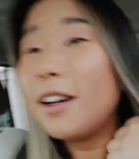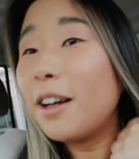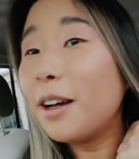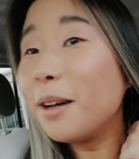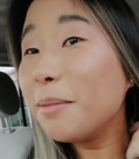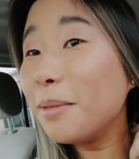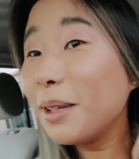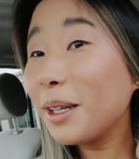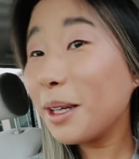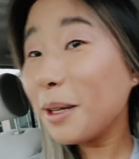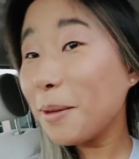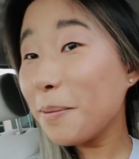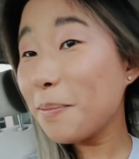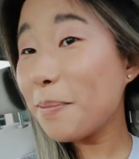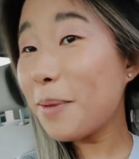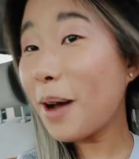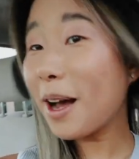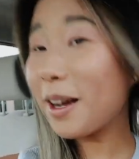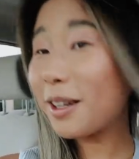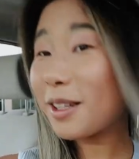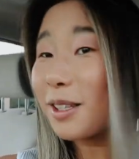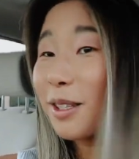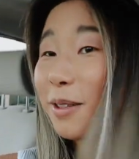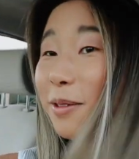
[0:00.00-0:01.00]
a million
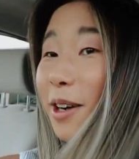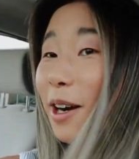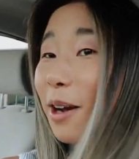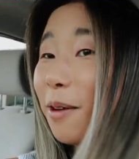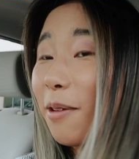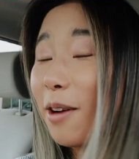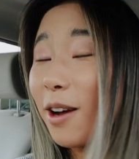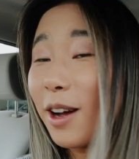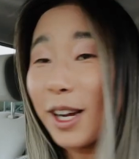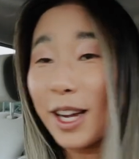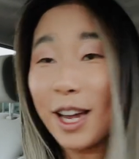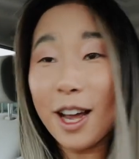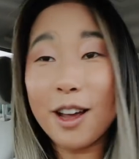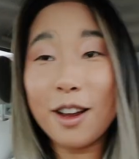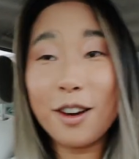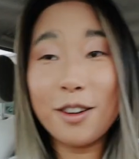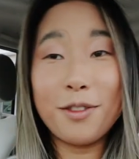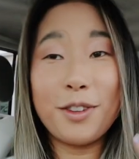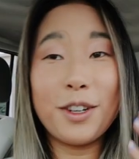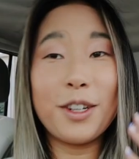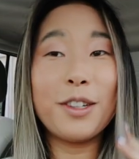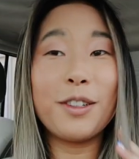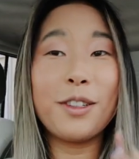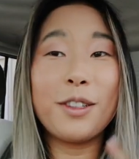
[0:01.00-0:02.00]
bucks when I walk out
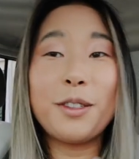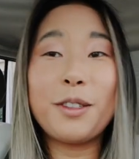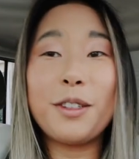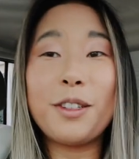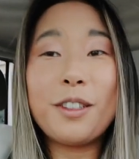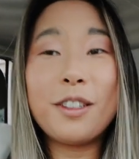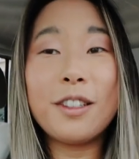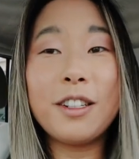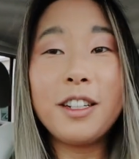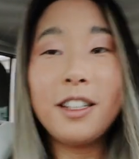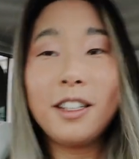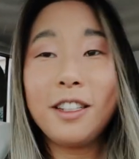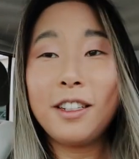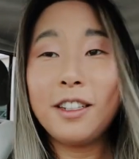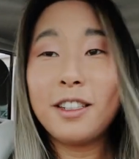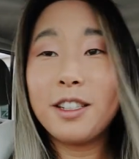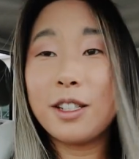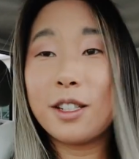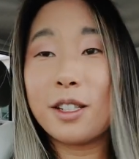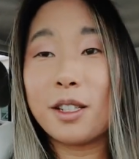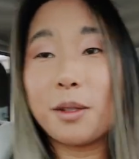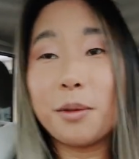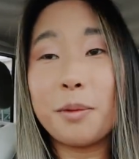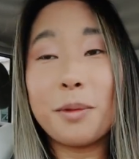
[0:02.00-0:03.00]
of her little
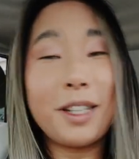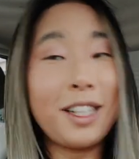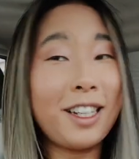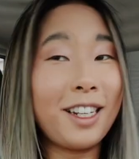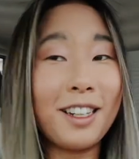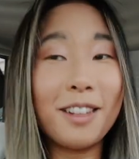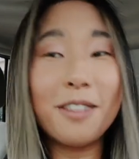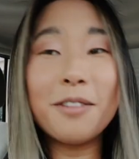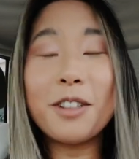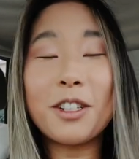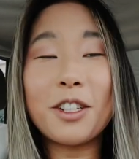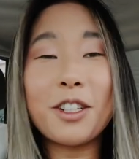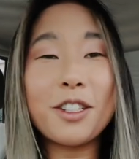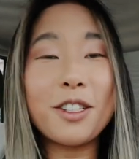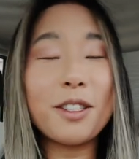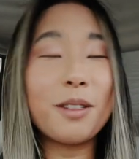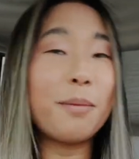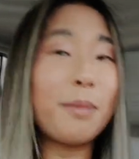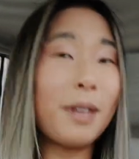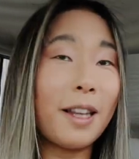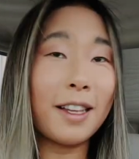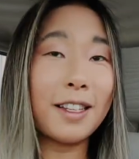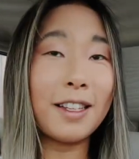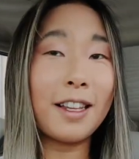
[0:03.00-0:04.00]
suite, which is
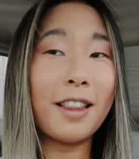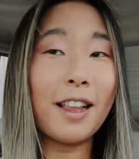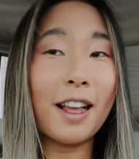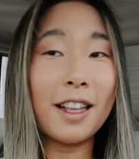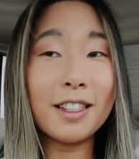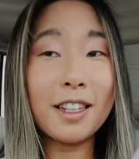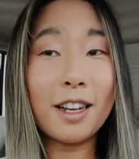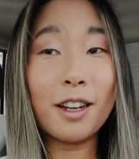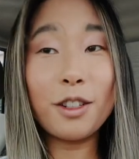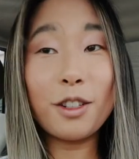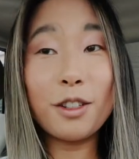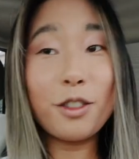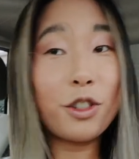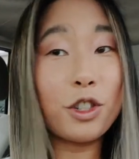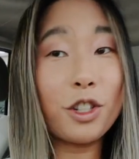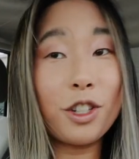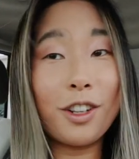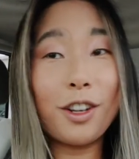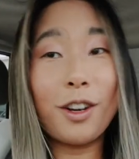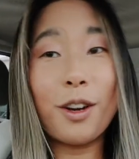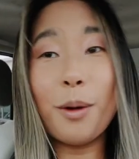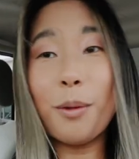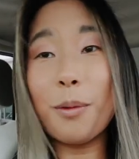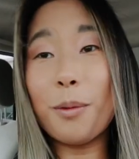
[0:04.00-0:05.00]
amazing. That's how you
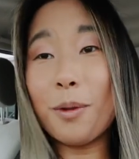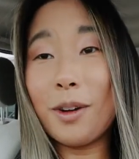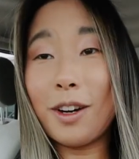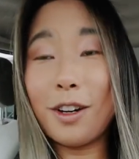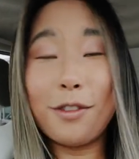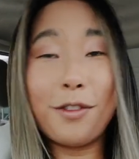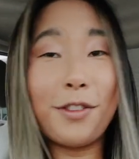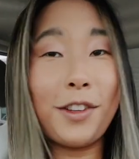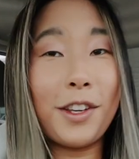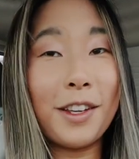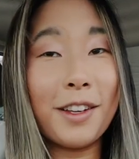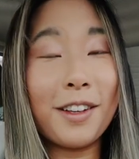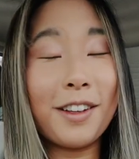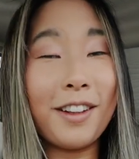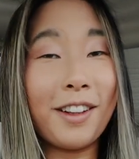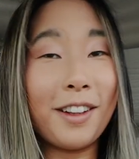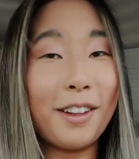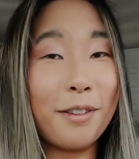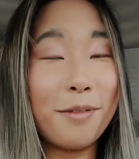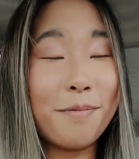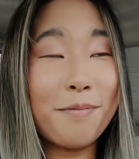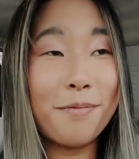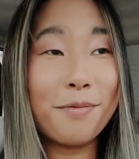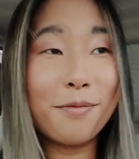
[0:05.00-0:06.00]
should want to
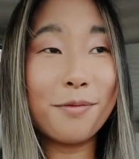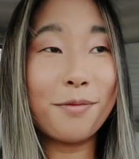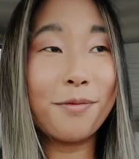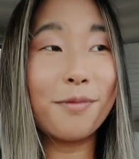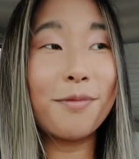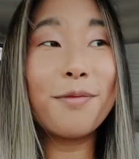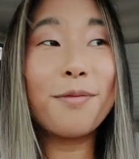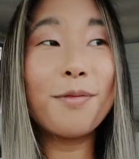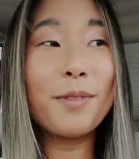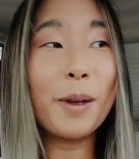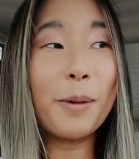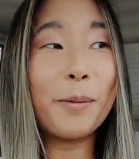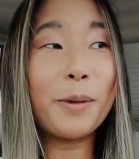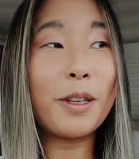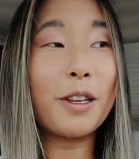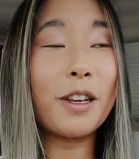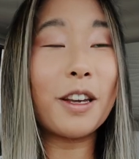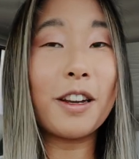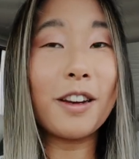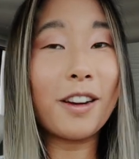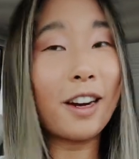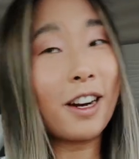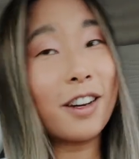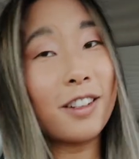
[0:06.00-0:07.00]
feel when you
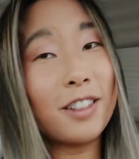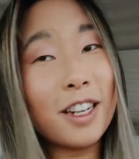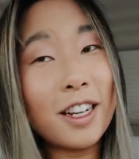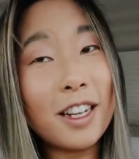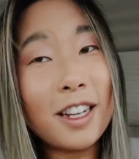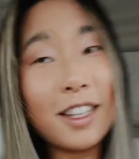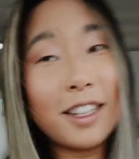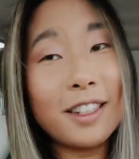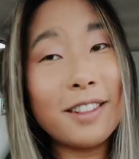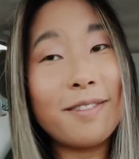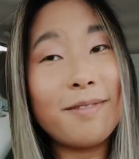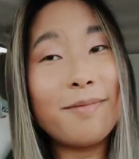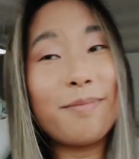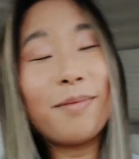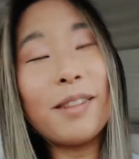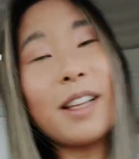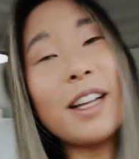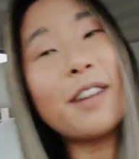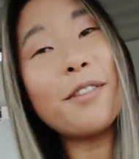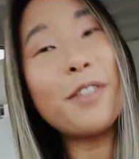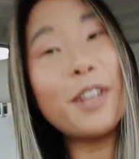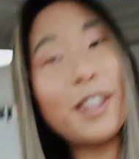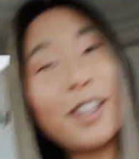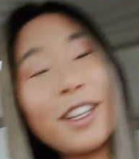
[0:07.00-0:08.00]
get your hair done and
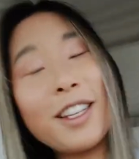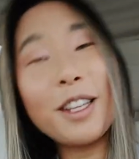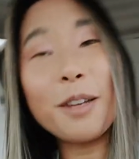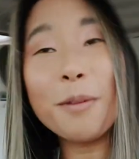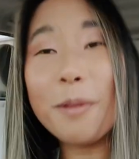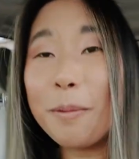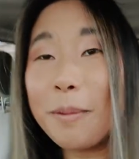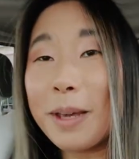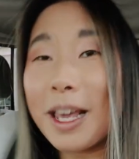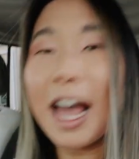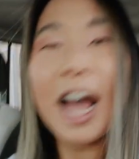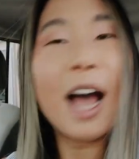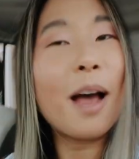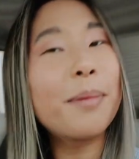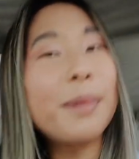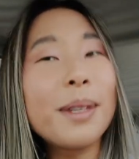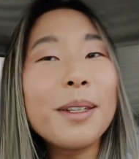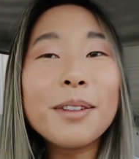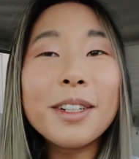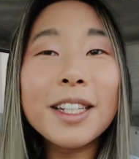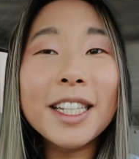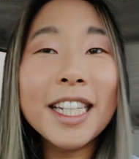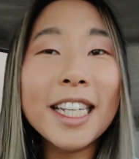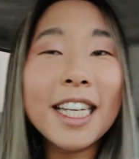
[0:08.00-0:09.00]
everything. You wanna be happy
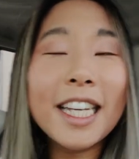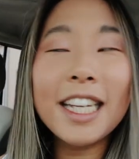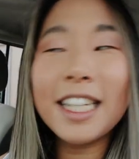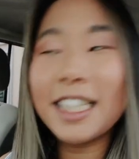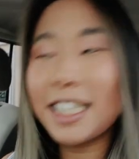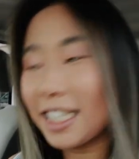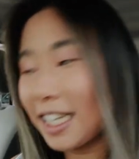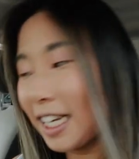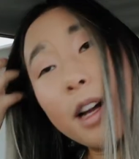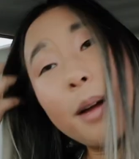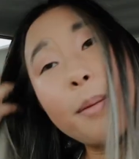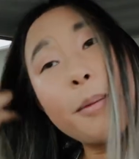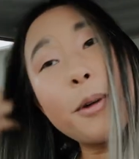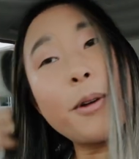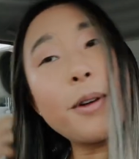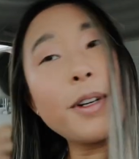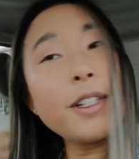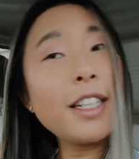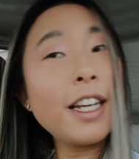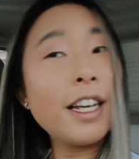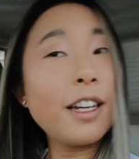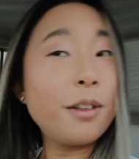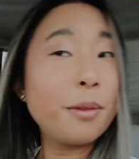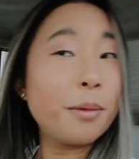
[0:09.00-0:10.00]
with it. I'm going
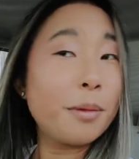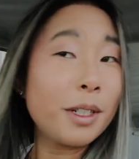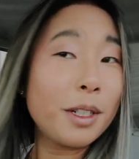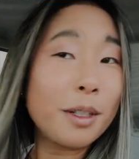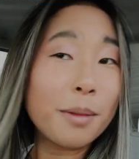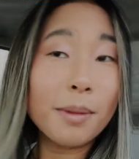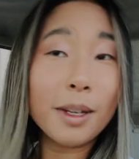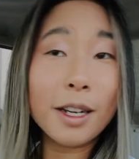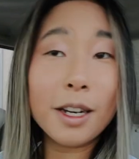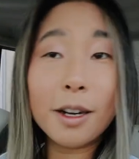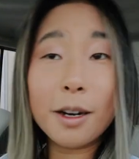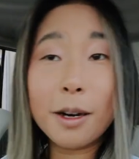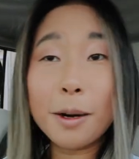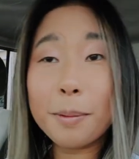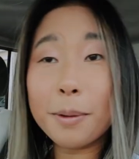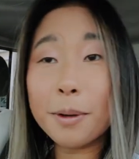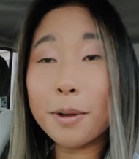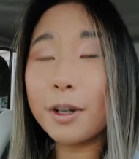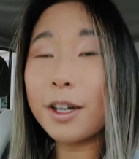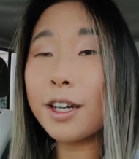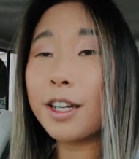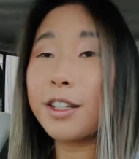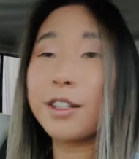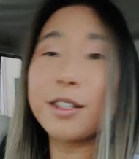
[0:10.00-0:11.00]
to head to Windermere
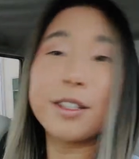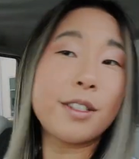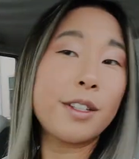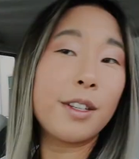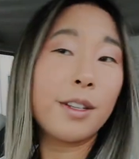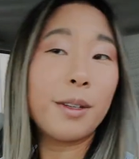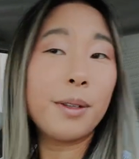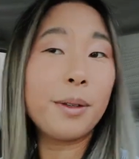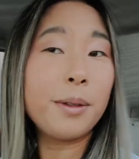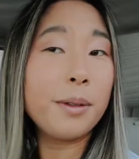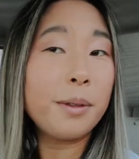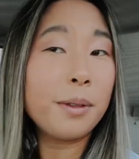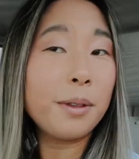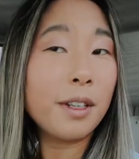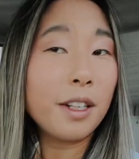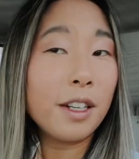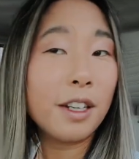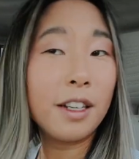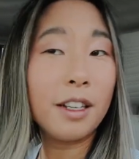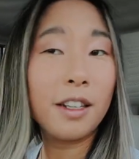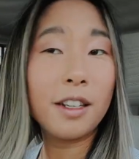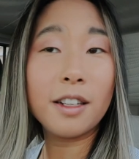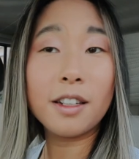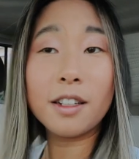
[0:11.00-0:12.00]
pretty soon.